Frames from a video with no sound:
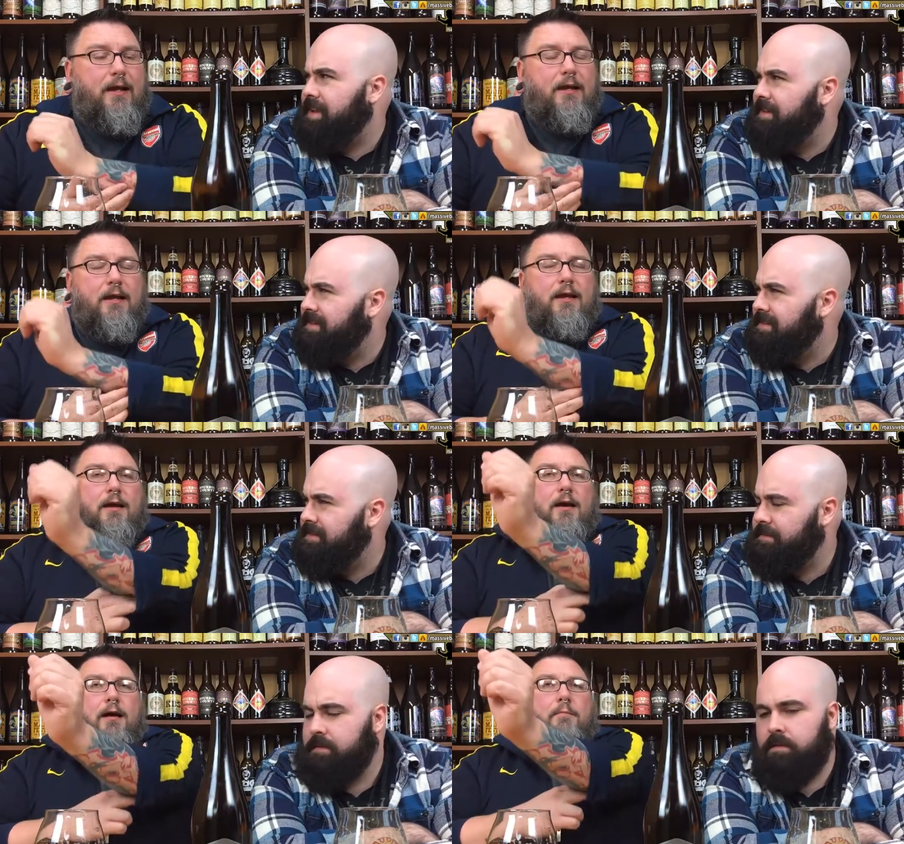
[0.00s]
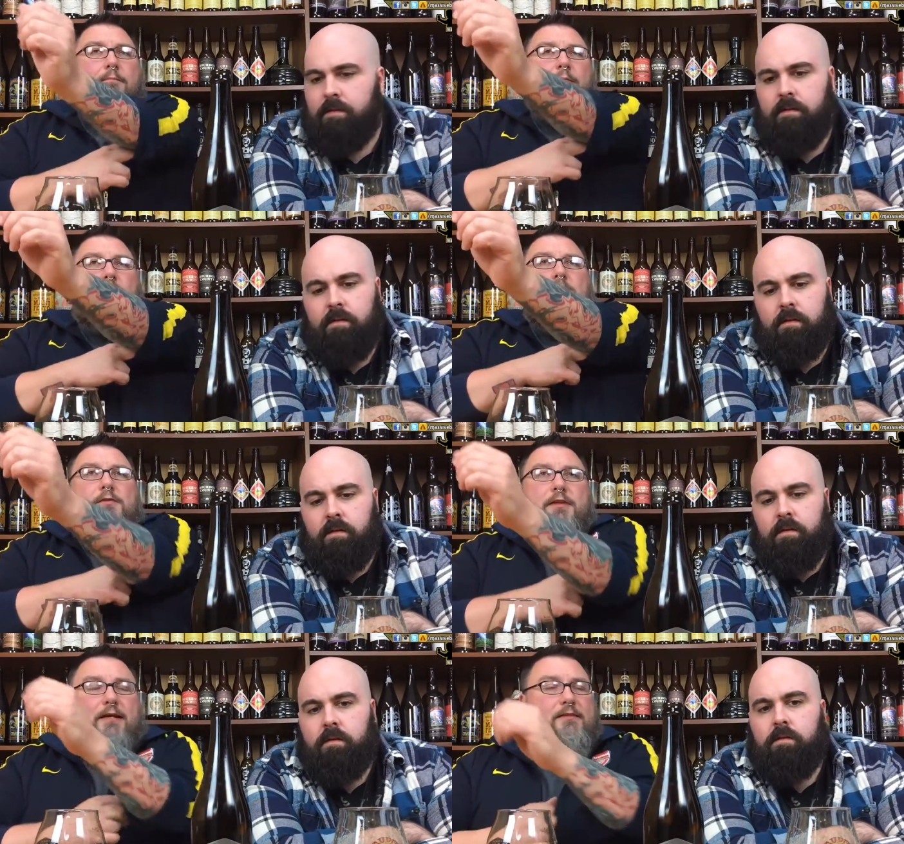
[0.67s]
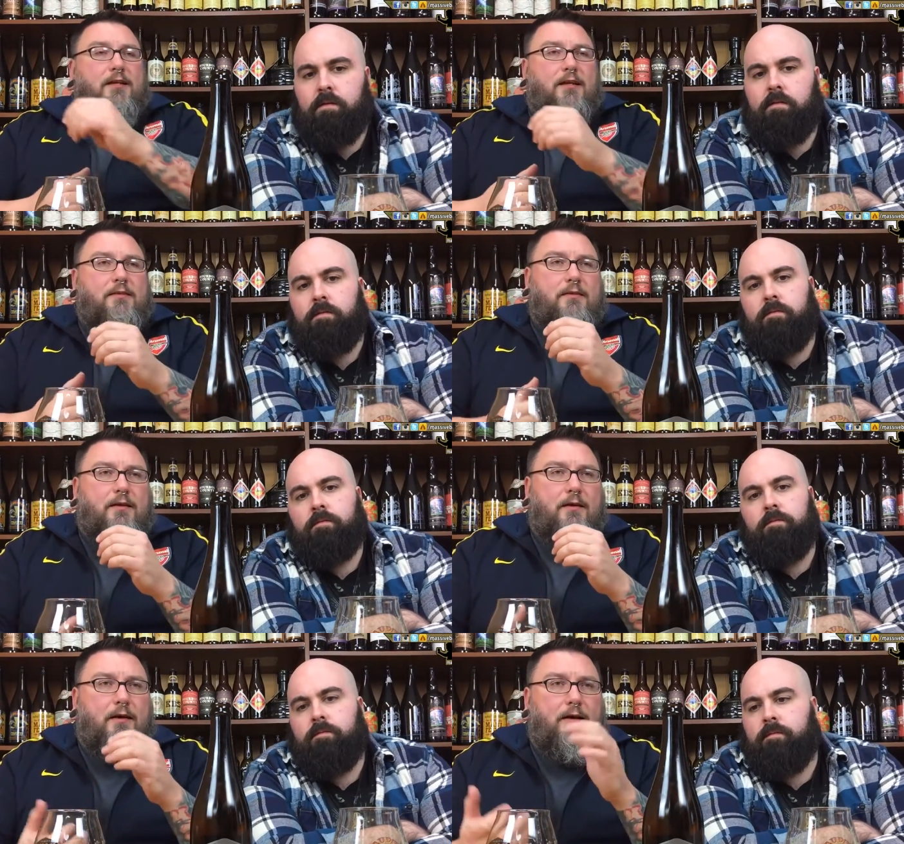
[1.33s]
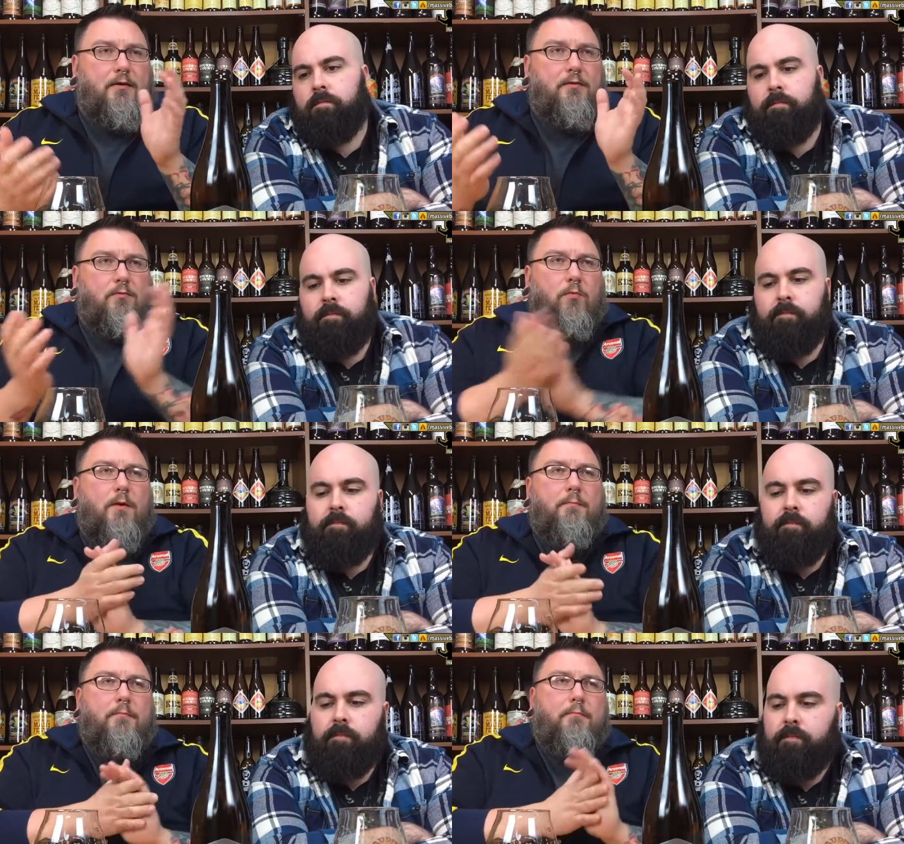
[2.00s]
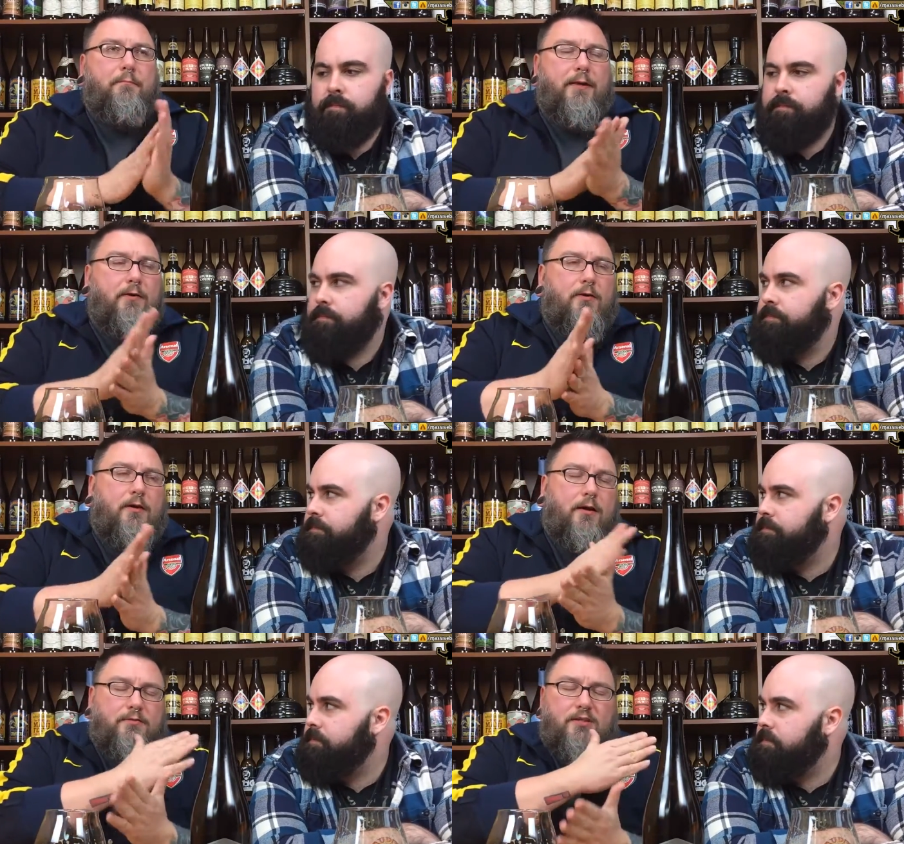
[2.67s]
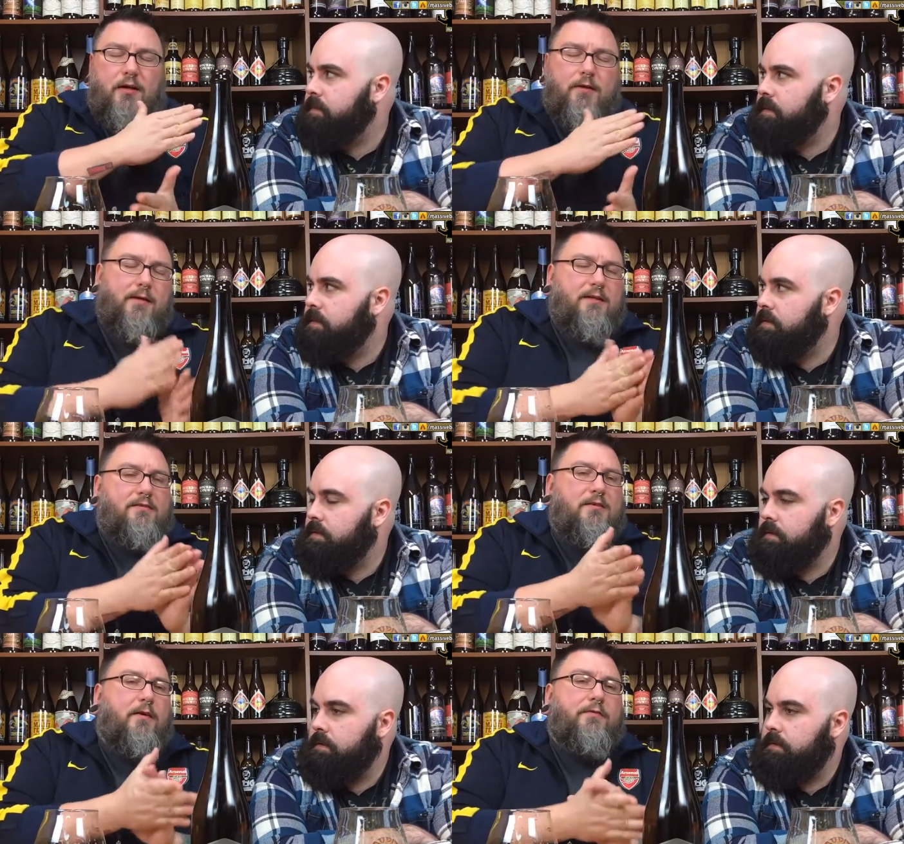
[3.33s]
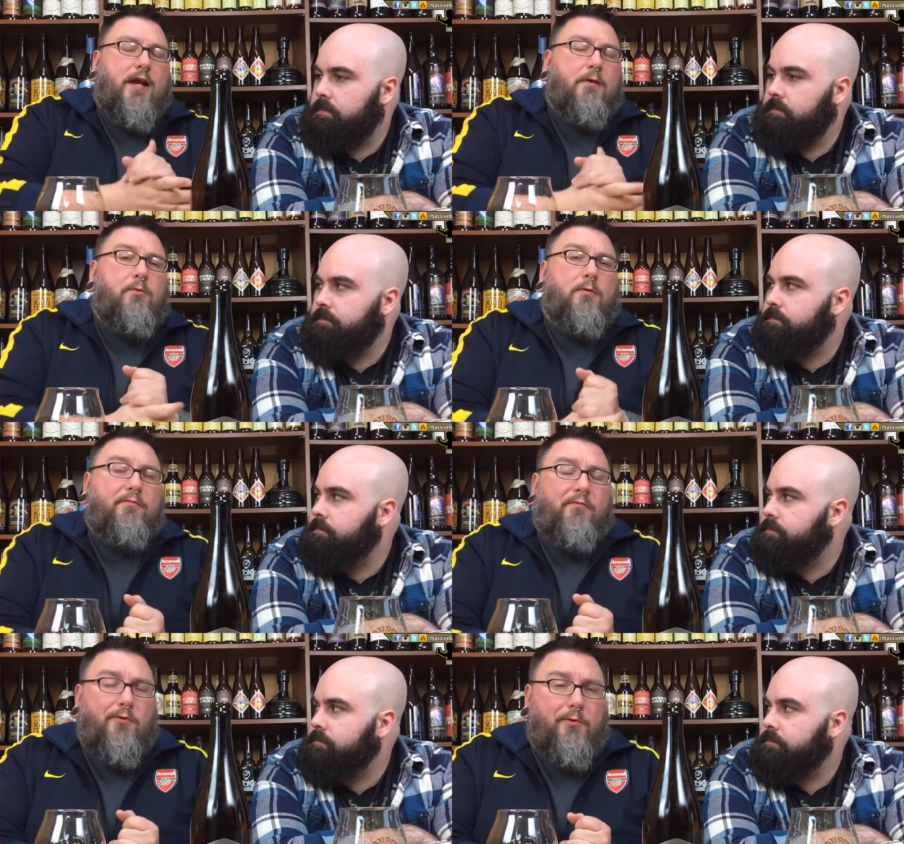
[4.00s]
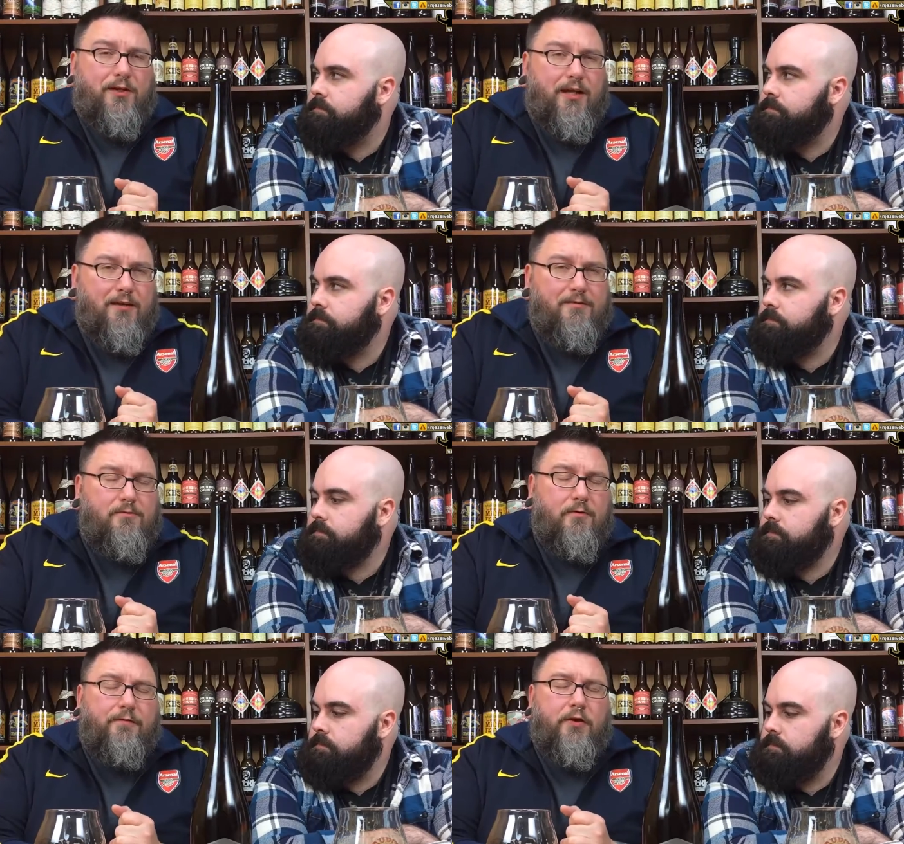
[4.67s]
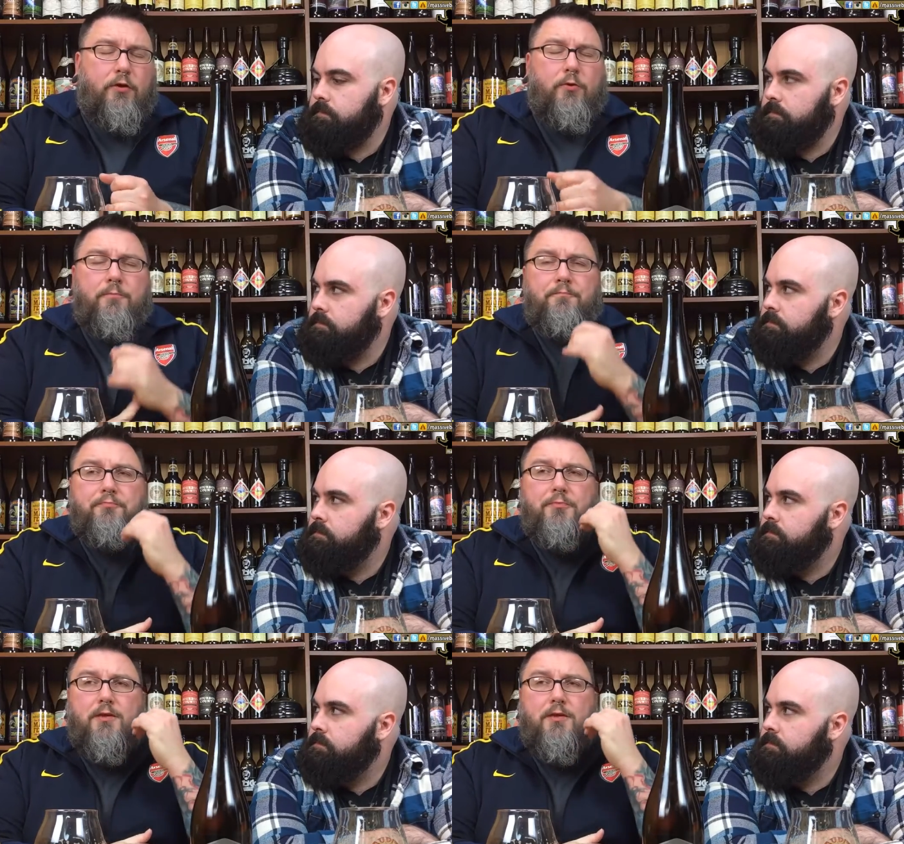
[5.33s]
Speaker 1: The one beer, and I was talking about this off-camera before we did this review,